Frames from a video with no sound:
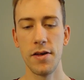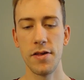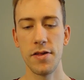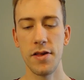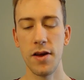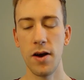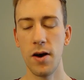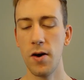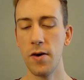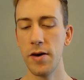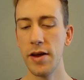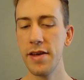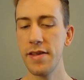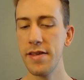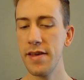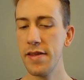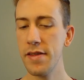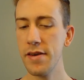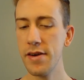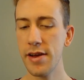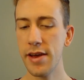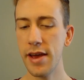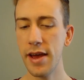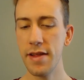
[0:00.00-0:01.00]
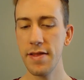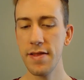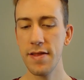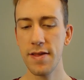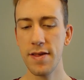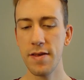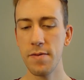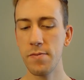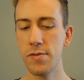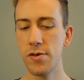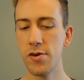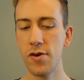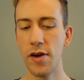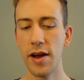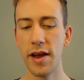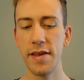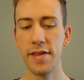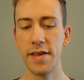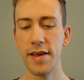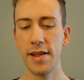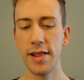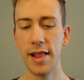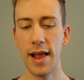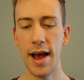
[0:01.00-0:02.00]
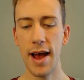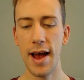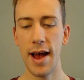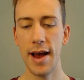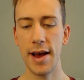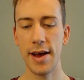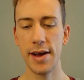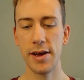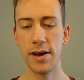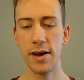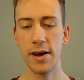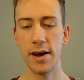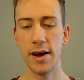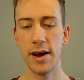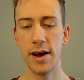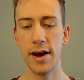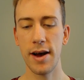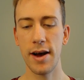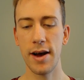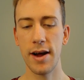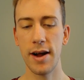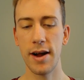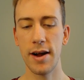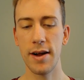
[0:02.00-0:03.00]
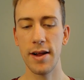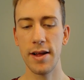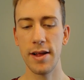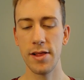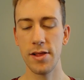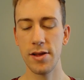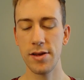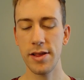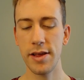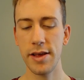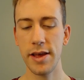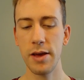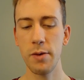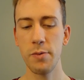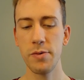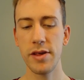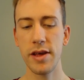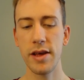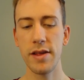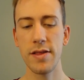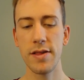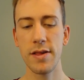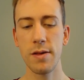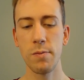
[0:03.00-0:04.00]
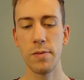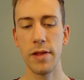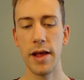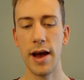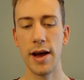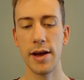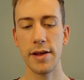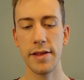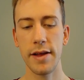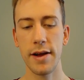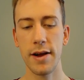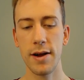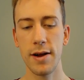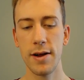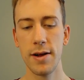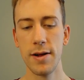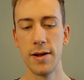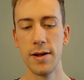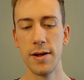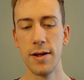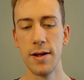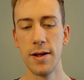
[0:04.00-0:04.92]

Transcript: So he's either getting some crazy lag. It looked like he was getting some lag there.